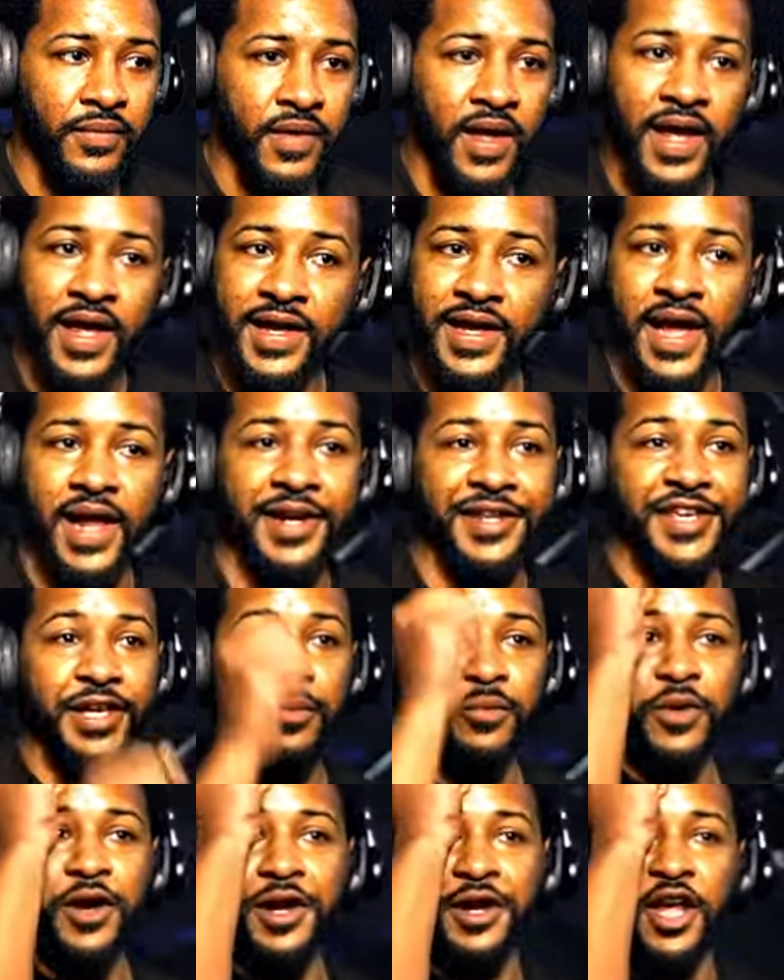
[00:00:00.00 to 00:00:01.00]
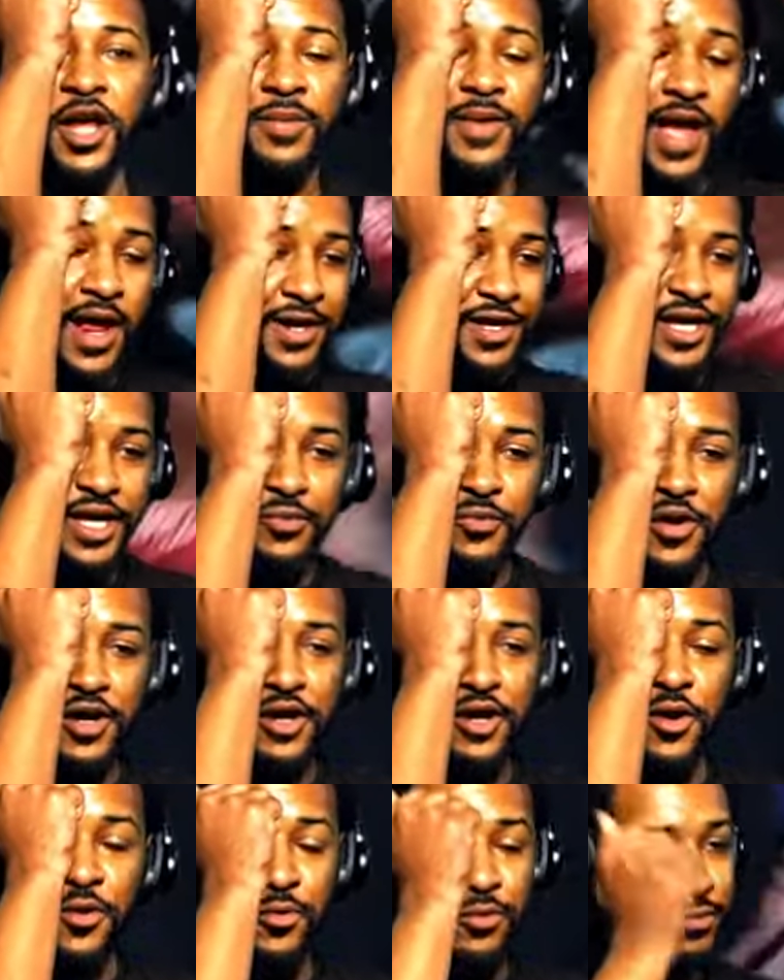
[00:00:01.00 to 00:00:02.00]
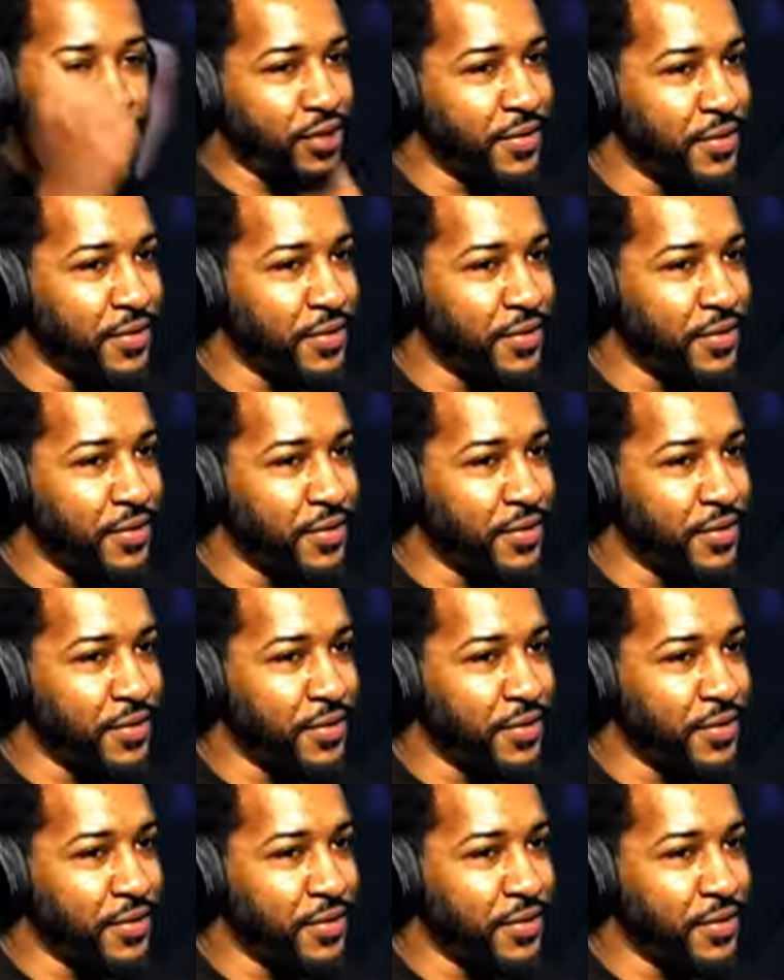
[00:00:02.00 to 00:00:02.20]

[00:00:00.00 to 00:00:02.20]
Hey, gotta keep one up, gotta keep one low.